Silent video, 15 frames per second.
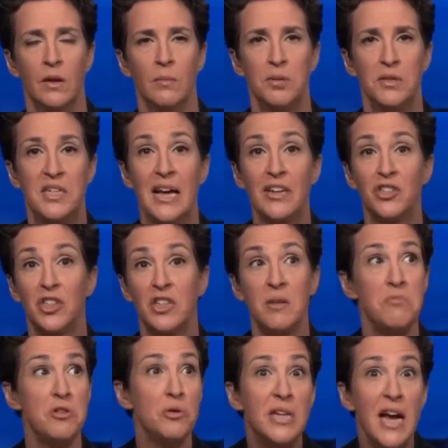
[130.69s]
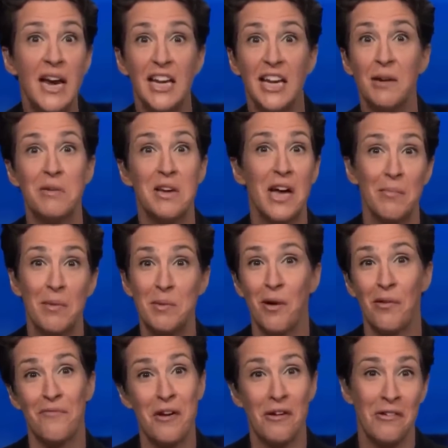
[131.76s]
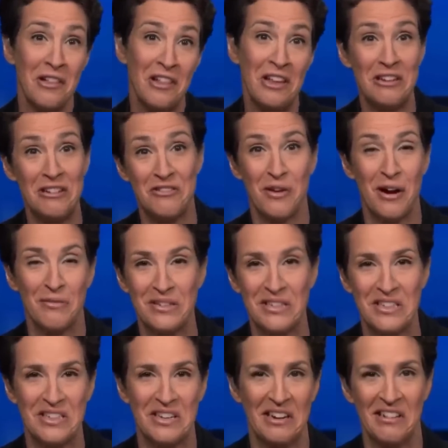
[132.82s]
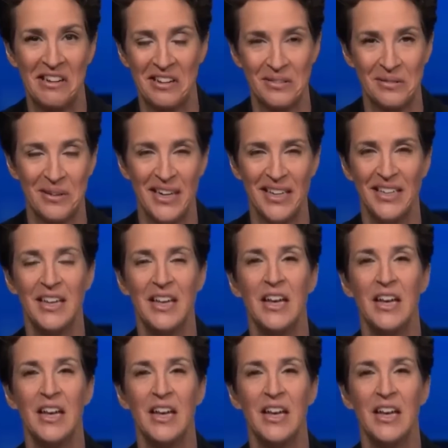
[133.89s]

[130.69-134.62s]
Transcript: potentially mutating and becoming more virulent and drug resistant along the way,